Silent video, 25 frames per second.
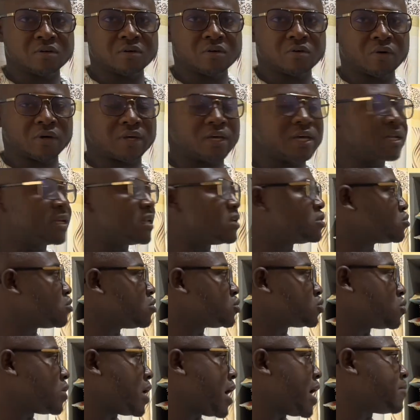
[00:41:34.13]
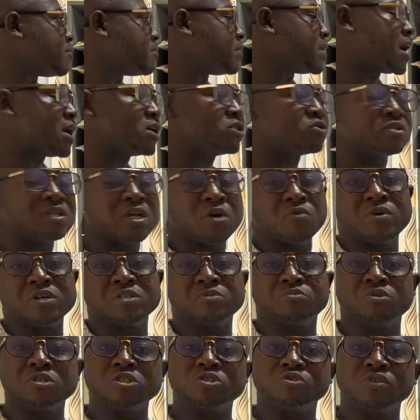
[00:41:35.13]
Okay, this also applies to the
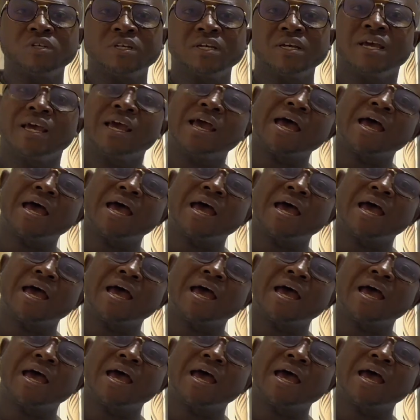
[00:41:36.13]
respiratory